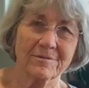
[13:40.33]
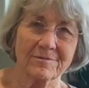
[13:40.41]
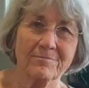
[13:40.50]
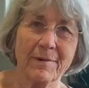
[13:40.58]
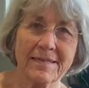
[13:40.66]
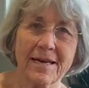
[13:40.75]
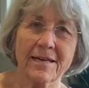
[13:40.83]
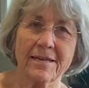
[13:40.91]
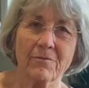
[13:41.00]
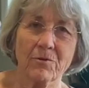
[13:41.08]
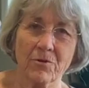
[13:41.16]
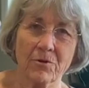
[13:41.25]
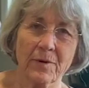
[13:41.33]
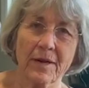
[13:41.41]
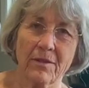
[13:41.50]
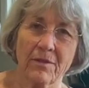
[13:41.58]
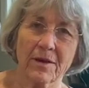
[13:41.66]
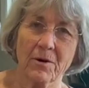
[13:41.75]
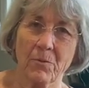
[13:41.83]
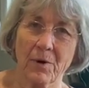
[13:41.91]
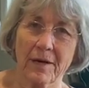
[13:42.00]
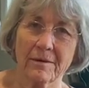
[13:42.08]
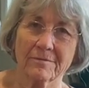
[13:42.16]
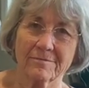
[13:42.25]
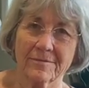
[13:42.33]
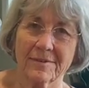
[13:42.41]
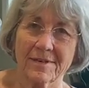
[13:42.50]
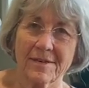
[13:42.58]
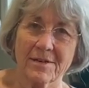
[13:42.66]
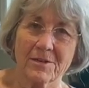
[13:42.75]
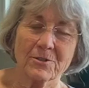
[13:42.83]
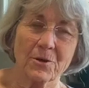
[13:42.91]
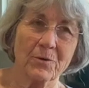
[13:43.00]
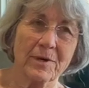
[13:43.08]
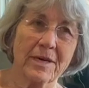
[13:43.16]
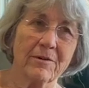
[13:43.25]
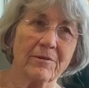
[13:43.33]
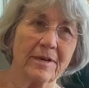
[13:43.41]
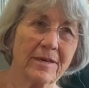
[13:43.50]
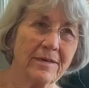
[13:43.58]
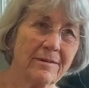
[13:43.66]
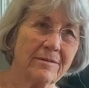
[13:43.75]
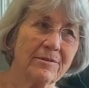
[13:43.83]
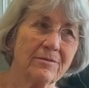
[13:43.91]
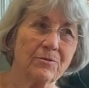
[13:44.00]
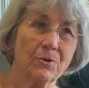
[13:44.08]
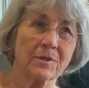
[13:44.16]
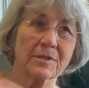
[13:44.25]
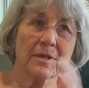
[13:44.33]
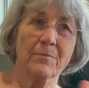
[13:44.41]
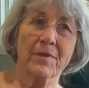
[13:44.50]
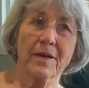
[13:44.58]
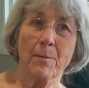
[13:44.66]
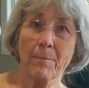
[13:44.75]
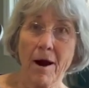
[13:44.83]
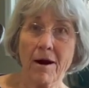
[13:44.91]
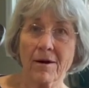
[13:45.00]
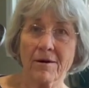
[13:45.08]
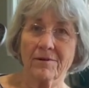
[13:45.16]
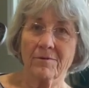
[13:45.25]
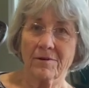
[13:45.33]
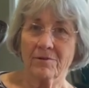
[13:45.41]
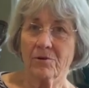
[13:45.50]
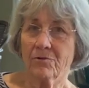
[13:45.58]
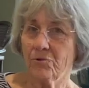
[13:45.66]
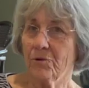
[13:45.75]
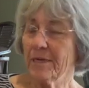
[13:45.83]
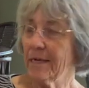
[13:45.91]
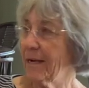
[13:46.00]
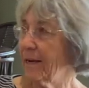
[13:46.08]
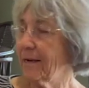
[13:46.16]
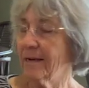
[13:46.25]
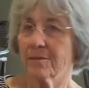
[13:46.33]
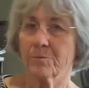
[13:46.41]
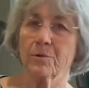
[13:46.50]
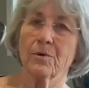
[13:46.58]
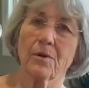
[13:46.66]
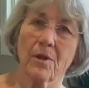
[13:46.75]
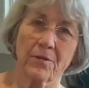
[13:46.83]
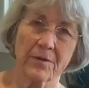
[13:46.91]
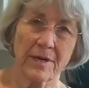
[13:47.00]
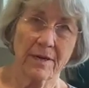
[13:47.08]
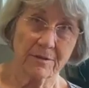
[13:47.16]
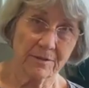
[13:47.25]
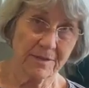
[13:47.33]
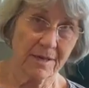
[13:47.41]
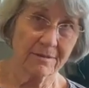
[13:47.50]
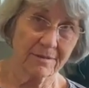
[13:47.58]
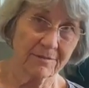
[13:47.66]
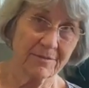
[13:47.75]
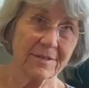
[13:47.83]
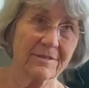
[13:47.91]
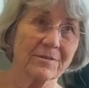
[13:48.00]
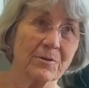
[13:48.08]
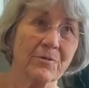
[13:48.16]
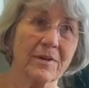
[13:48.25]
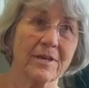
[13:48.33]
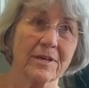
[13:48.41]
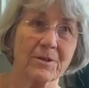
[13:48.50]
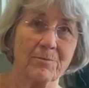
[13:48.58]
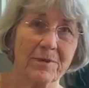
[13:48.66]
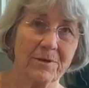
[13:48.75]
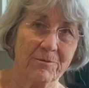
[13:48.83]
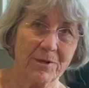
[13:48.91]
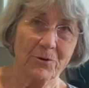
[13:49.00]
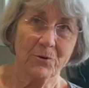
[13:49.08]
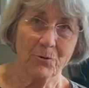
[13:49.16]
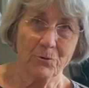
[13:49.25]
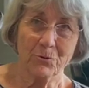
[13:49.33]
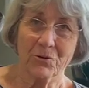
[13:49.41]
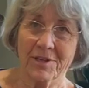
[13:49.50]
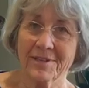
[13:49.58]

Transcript: My dad never threw anything away. So whenever he took something apart, Judy and I got to pull all the nails out of it so that it could be reused.